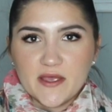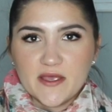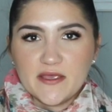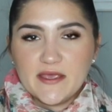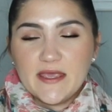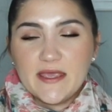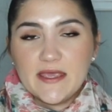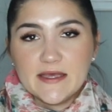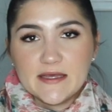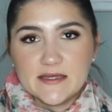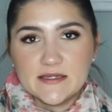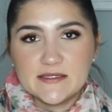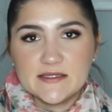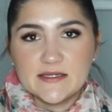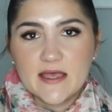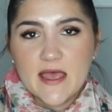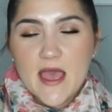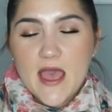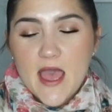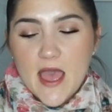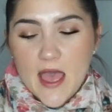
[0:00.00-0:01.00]
by
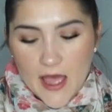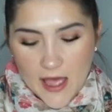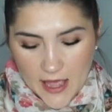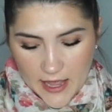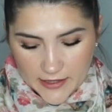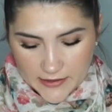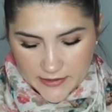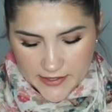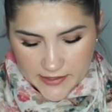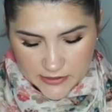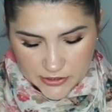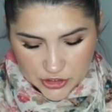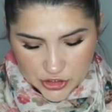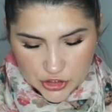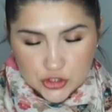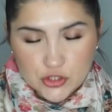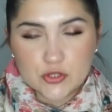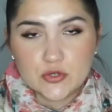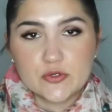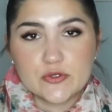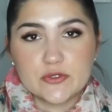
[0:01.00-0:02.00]
hand, I like
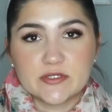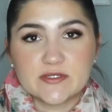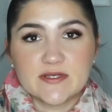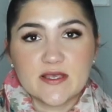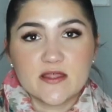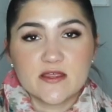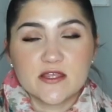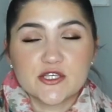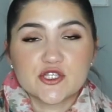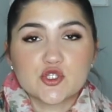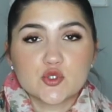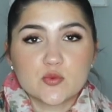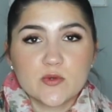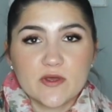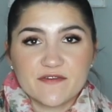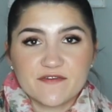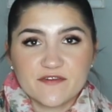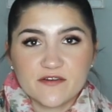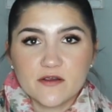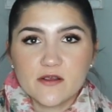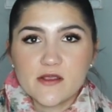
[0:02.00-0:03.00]
to use the
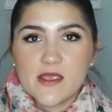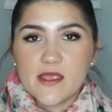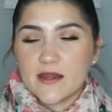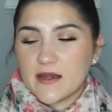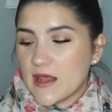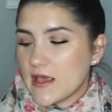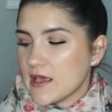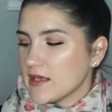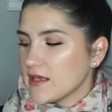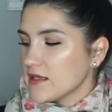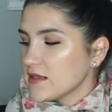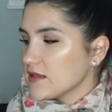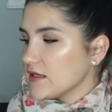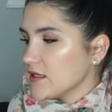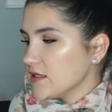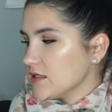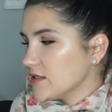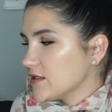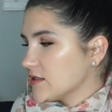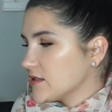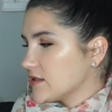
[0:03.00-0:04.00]
Swiffer. And I get
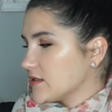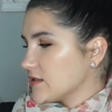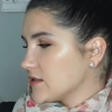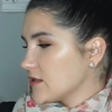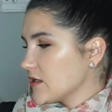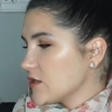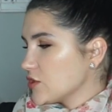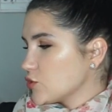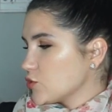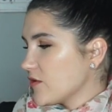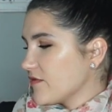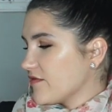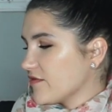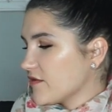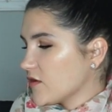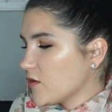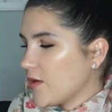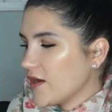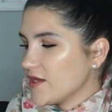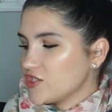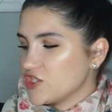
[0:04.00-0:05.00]
these
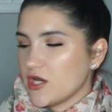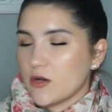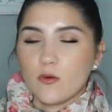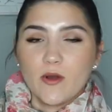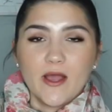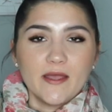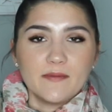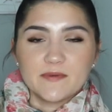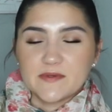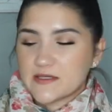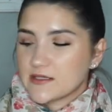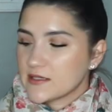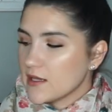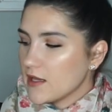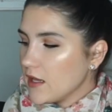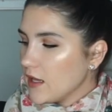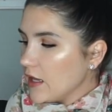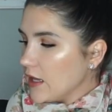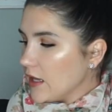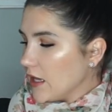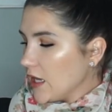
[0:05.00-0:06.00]
Swiffer wet jet wipes.
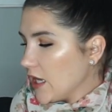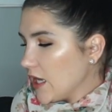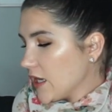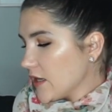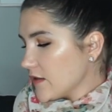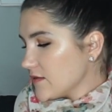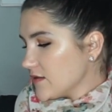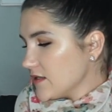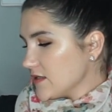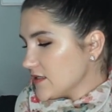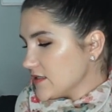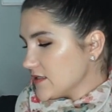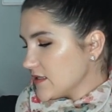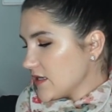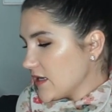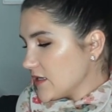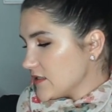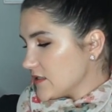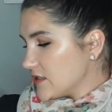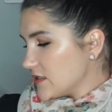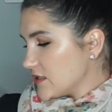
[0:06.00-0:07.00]
And this
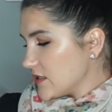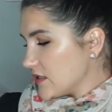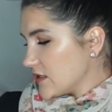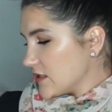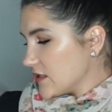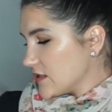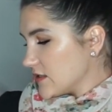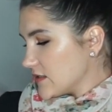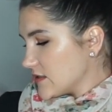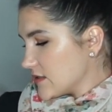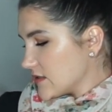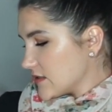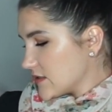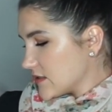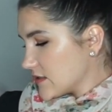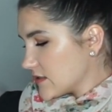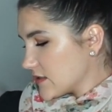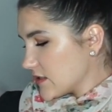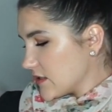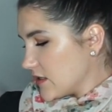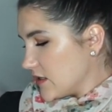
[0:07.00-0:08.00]
scent
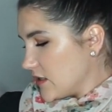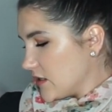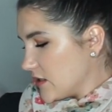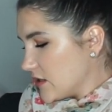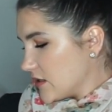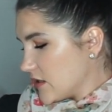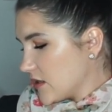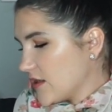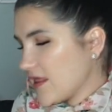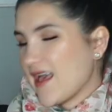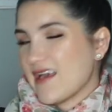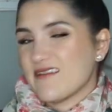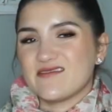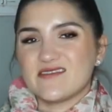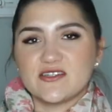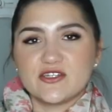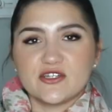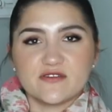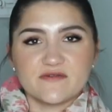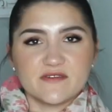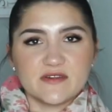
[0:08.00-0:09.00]
is in the
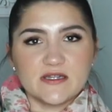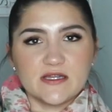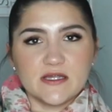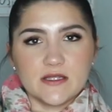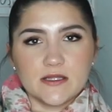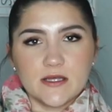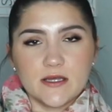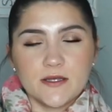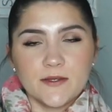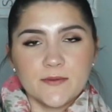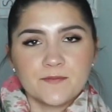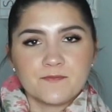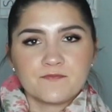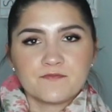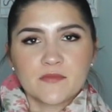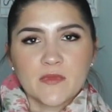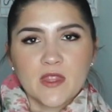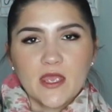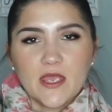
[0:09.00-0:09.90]
lavender vanilla.